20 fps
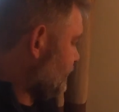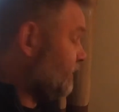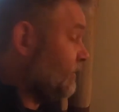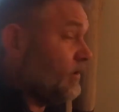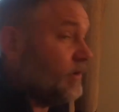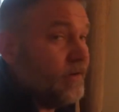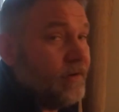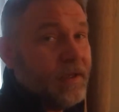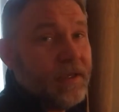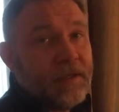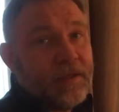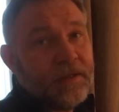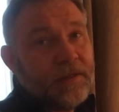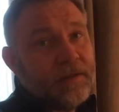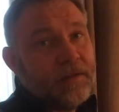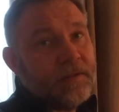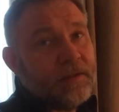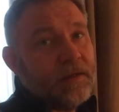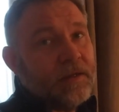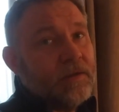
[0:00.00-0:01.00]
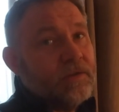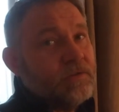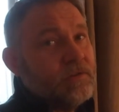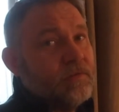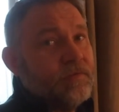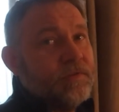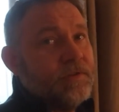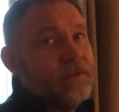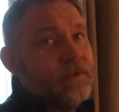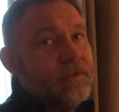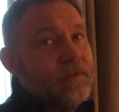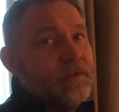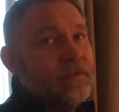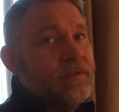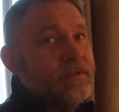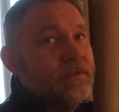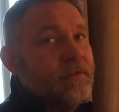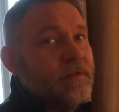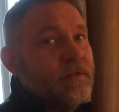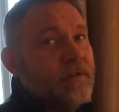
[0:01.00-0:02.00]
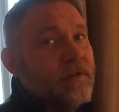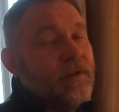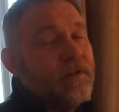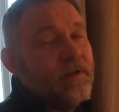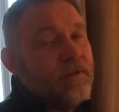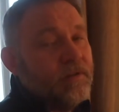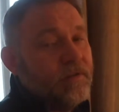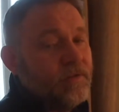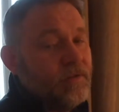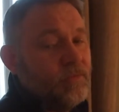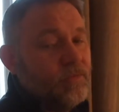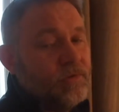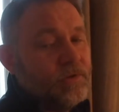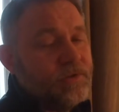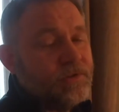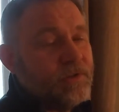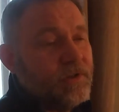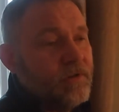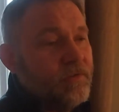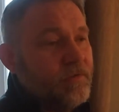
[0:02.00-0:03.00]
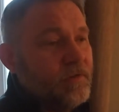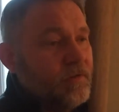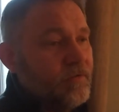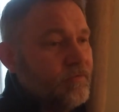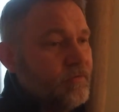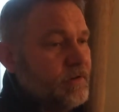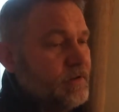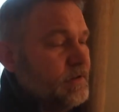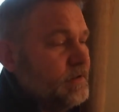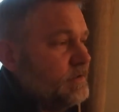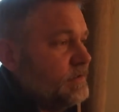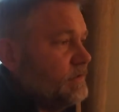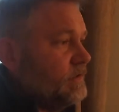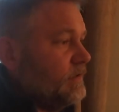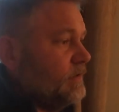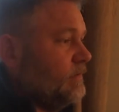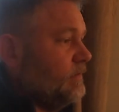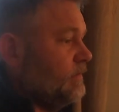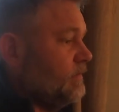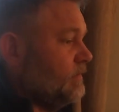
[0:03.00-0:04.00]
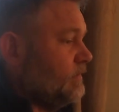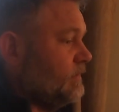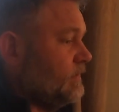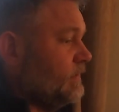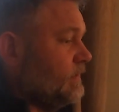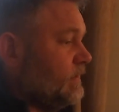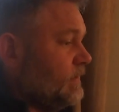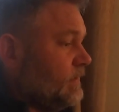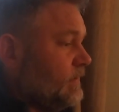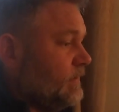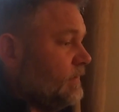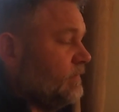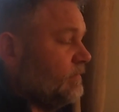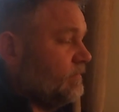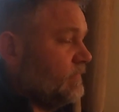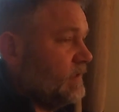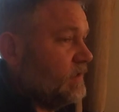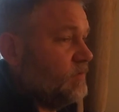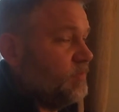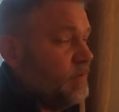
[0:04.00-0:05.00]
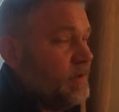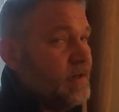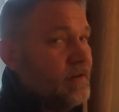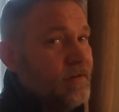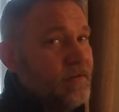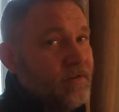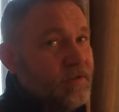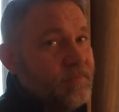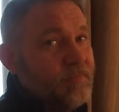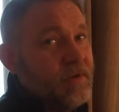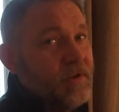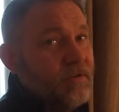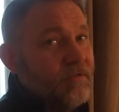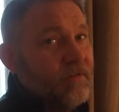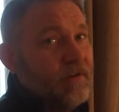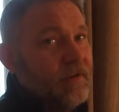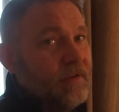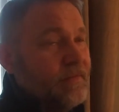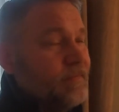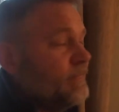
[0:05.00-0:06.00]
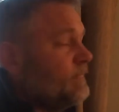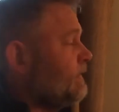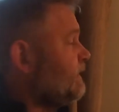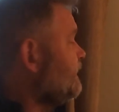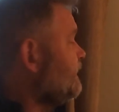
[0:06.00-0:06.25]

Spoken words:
No heating in the house other than this and the wood stove in the front, so it's been great.